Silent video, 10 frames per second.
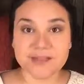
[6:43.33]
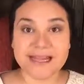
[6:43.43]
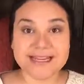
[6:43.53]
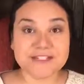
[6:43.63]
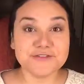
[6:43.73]

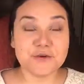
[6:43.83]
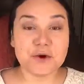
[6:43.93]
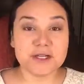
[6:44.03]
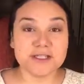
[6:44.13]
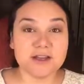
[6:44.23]
And of
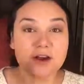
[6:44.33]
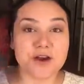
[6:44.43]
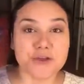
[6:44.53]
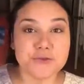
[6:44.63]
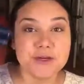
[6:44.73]
course,
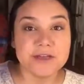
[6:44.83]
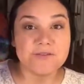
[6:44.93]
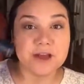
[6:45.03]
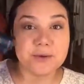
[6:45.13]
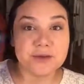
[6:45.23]
our 3D
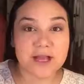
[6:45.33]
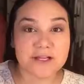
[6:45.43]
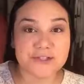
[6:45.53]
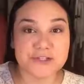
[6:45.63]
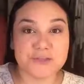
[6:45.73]
fiber
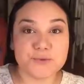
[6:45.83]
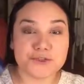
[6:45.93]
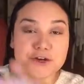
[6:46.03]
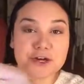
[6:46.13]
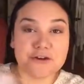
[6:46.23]
lashes, which
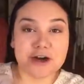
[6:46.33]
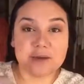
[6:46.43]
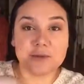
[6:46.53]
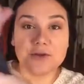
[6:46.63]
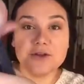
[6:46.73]
are
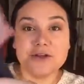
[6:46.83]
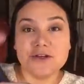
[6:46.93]
incredible.